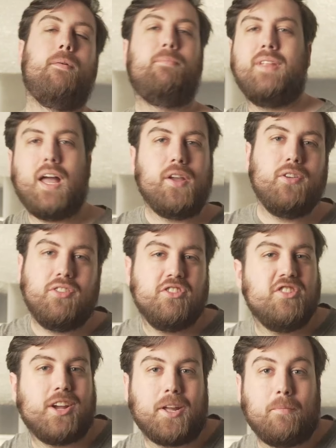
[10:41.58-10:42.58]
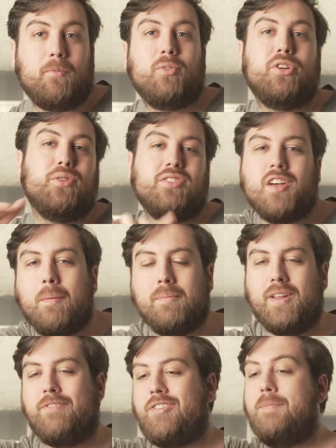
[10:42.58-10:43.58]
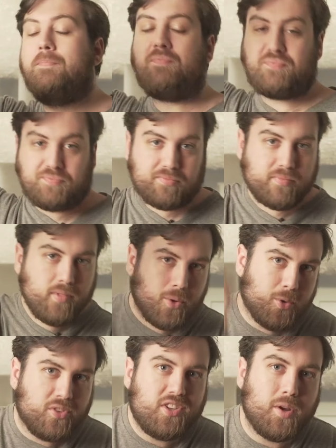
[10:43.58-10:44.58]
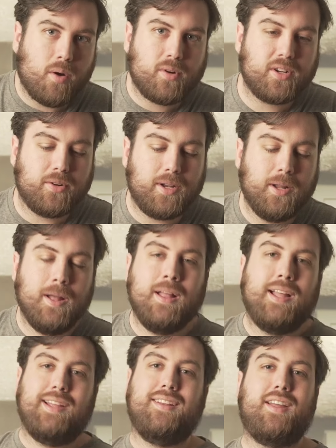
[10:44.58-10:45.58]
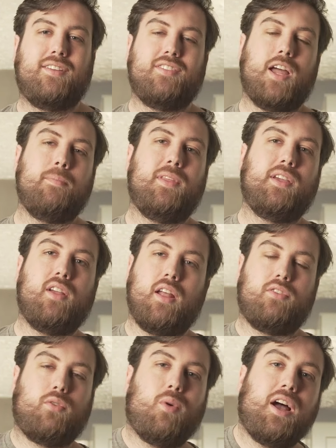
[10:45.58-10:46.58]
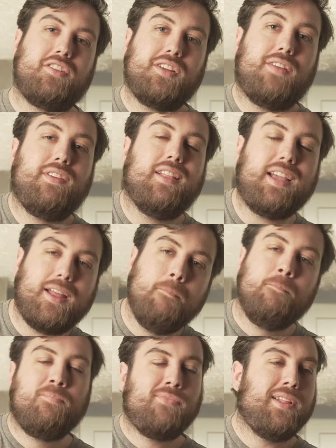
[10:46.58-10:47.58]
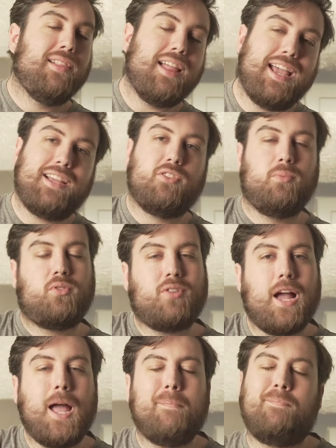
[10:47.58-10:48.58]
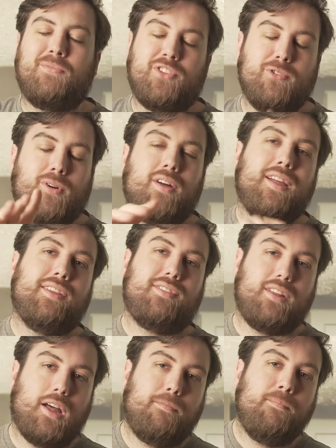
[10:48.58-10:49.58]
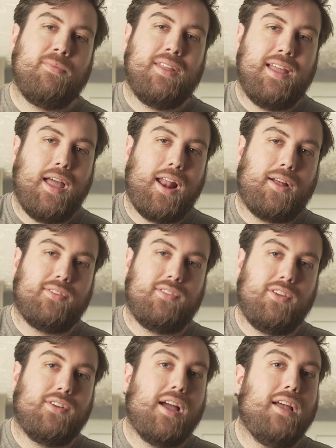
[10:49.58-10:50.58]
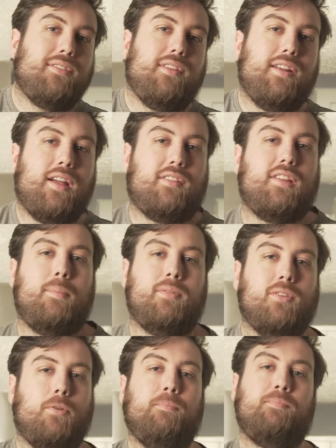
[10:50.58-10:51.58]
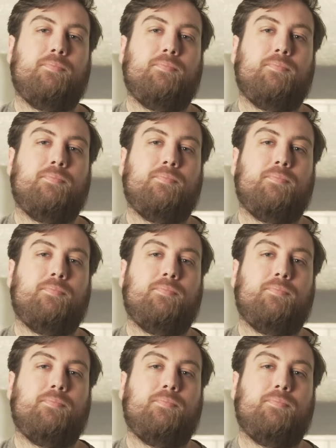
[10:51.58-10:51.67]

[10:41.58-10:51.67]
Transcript: not using chicken. We're doing something different. We'll see what we're doing next time. Thank you guys for watching. If you like it, like, subscribe, do all that stuff, and I'll see you guys in the next episode.